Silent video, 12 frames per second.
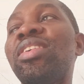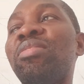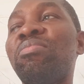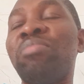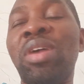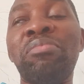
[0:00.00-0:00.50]

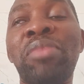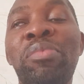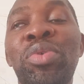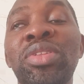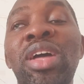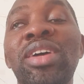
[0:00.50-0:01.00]
My
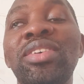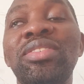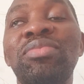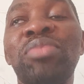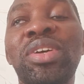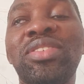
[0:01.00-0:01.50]
brother,
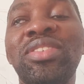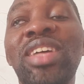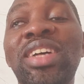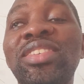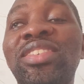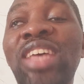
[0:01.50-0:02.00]
my
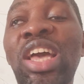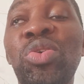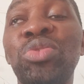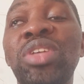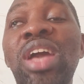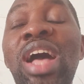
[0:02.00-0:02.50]
sister,
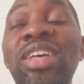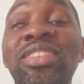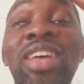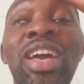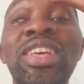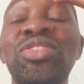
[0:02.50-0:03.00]
circle the
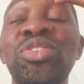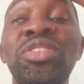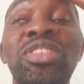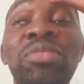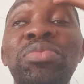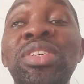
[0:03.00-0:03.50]
answer is not the
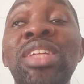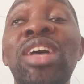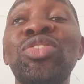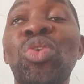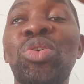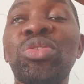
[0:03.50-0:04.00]
same thing
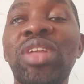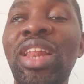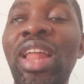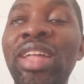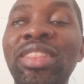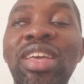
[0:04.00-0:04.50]
as
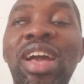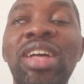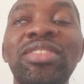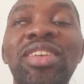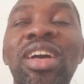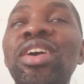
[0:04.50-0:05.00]
underline the
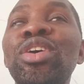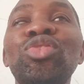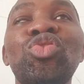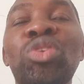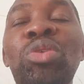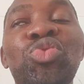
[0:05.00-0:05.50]
answer.
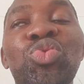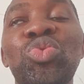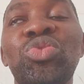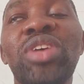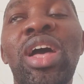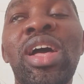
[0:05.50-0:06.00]
Some
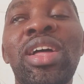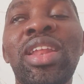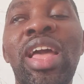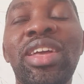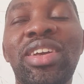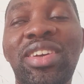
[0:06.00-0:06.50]
schools are
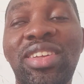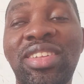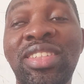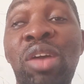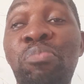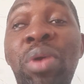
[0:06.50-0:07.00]
like,
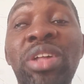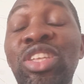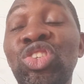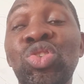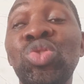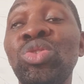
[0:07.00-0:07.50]
they pay
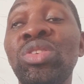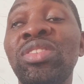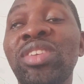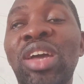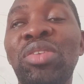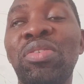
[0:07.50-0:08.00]
attention to
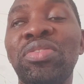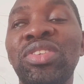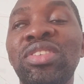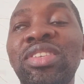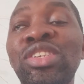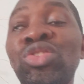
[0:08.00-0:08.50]
this kind of
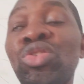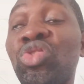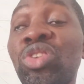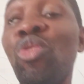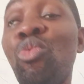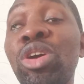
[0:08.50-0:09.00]
things. It's
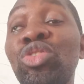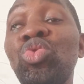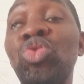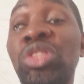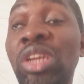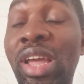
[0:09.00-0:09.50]
also a way to
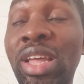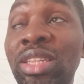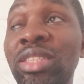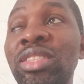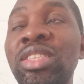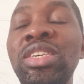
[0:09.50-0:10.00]

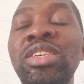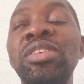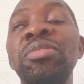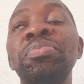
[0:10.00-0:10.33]
train the